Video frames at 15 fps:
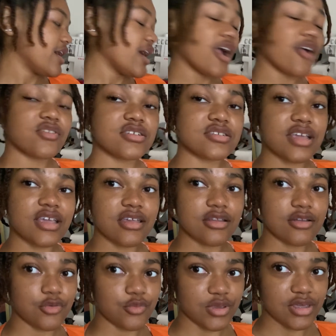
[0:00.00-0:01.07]
After
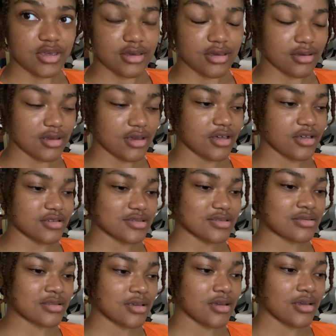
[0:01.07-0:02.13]
taking a week,
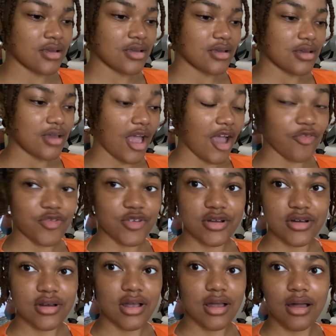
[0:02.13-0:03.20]
because
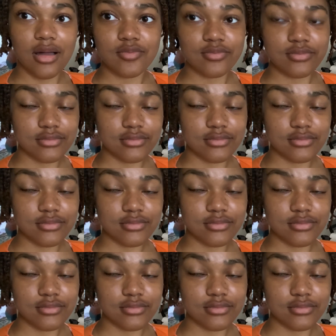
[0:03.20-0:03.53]
after